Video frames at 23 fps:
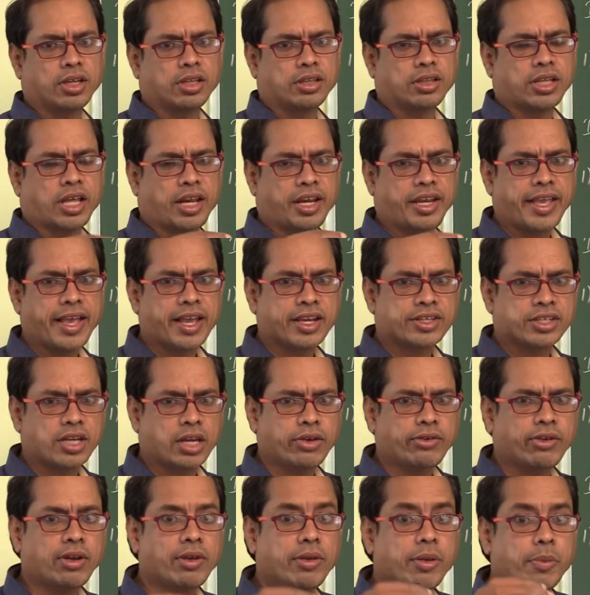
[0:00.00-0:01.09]
the reaction
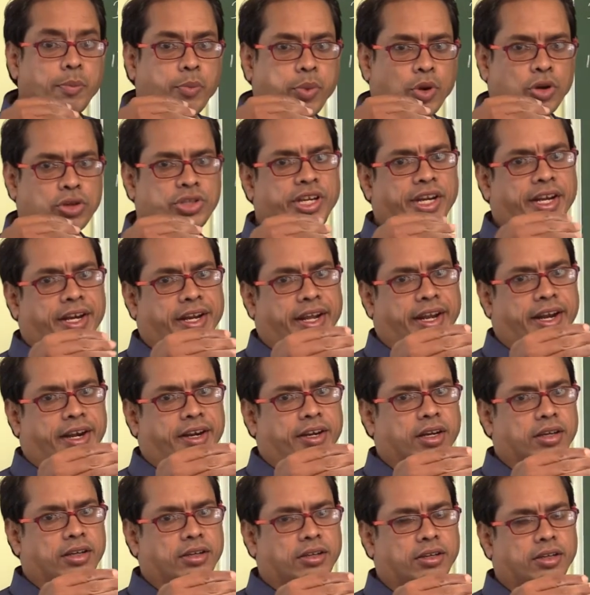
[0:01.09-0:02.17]
will be proceeded.
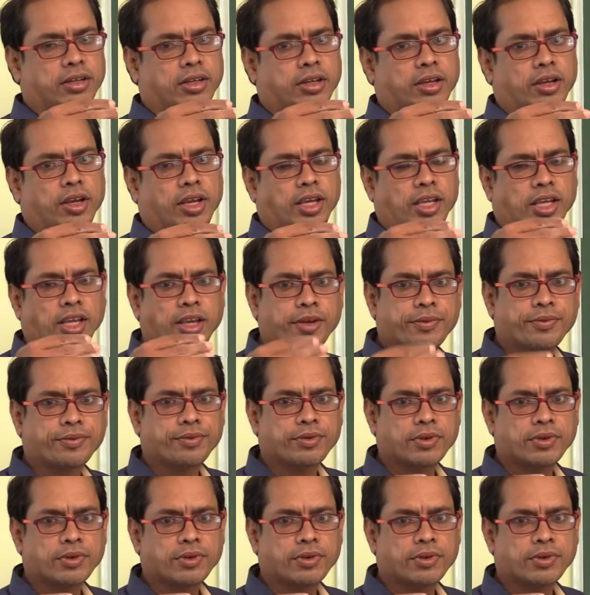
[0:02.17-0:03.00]
If